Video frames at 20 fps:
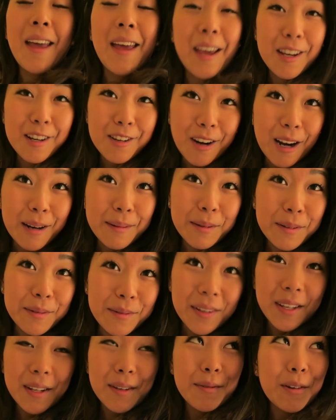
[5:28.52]
incredible
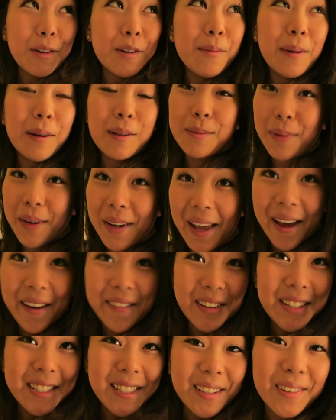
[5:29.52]
vegan food, but it was pretty
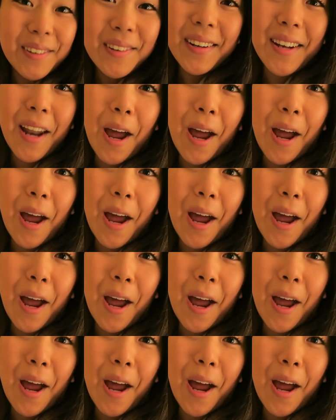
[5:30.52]
heavy too and